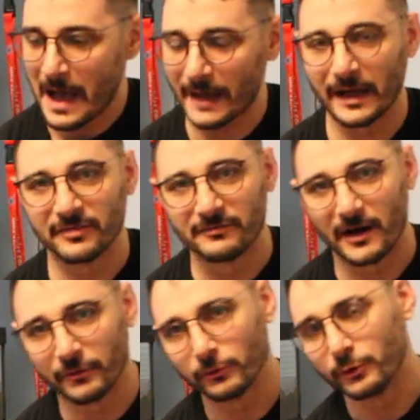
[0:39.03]
I got the
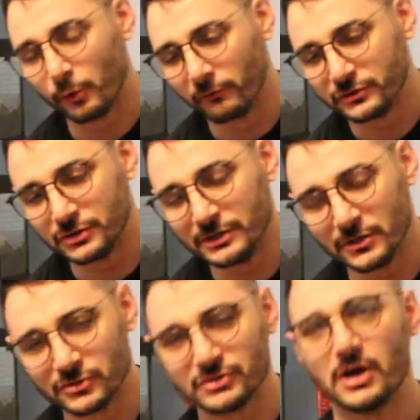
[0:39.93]
father a little over 2
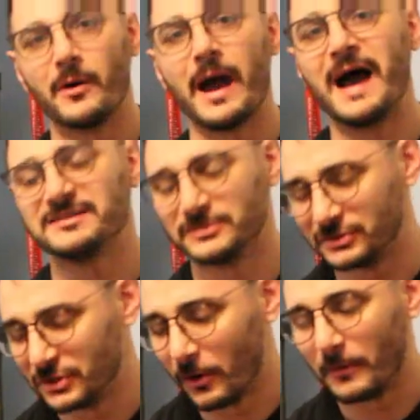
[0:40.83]
years ago as an
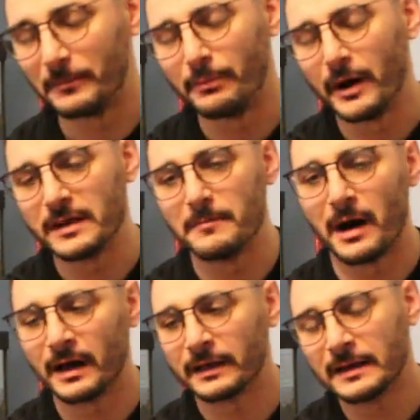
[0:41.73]
adult. Buddy of
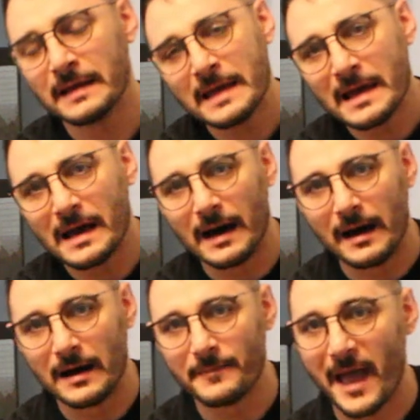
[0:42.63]
mine
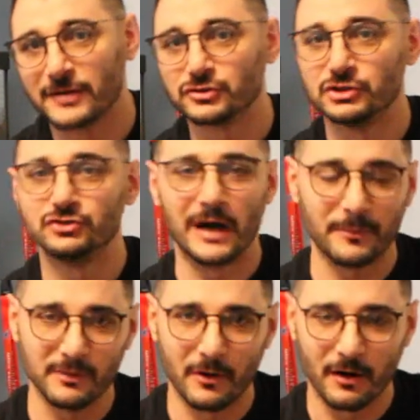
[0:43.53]
actually
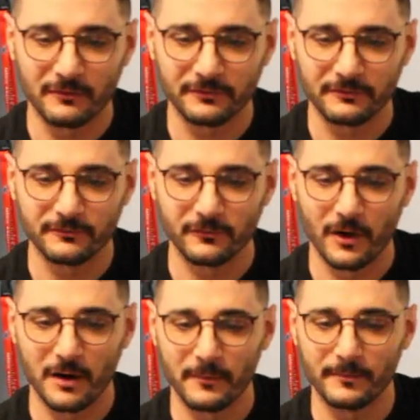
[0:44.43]
dropped him off
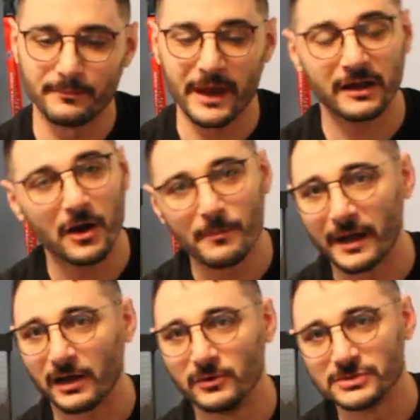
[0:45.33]
from Petco.
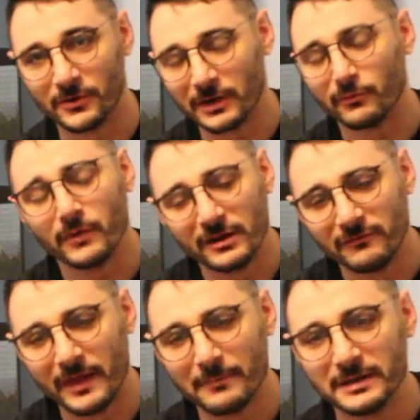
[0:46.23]
Petco was going to get rid of
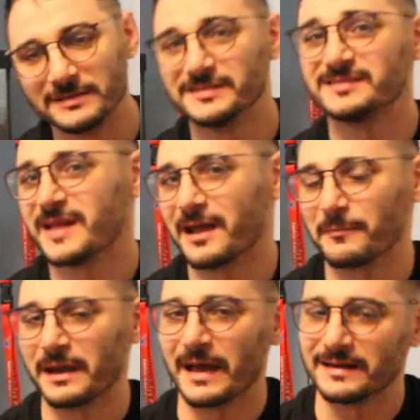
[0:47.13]
them because its tank
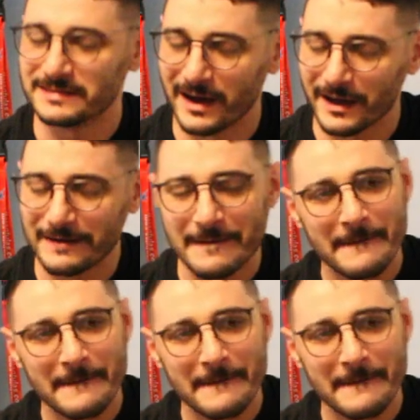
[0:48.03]
mate had died.